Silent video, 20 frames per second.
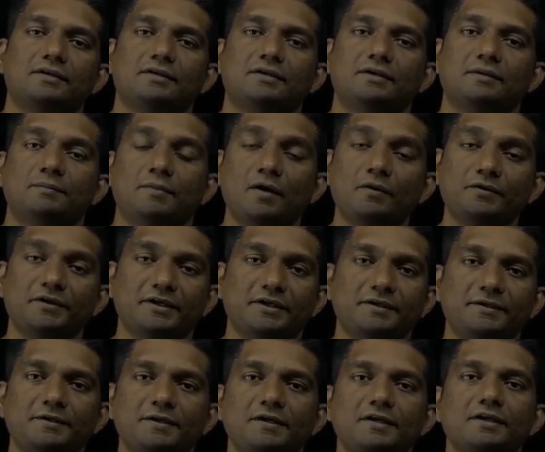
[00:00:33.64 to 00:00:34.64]

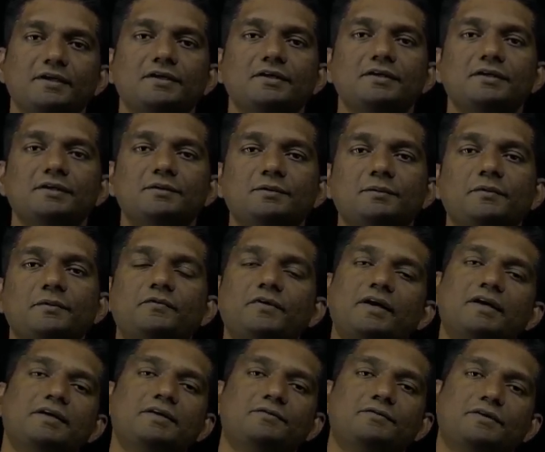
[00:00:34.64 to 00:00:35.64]
mountain, it will be
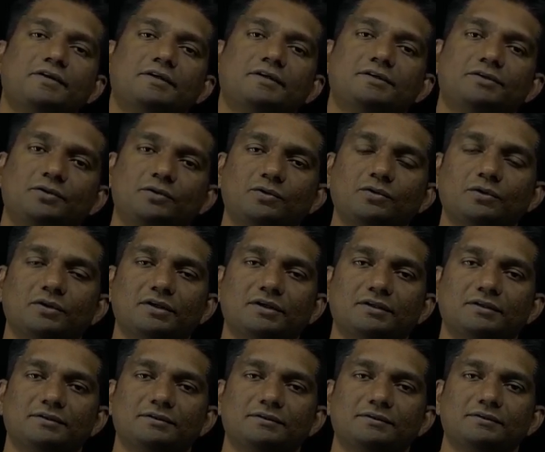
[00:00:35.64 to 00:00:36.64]
very difficult to cook,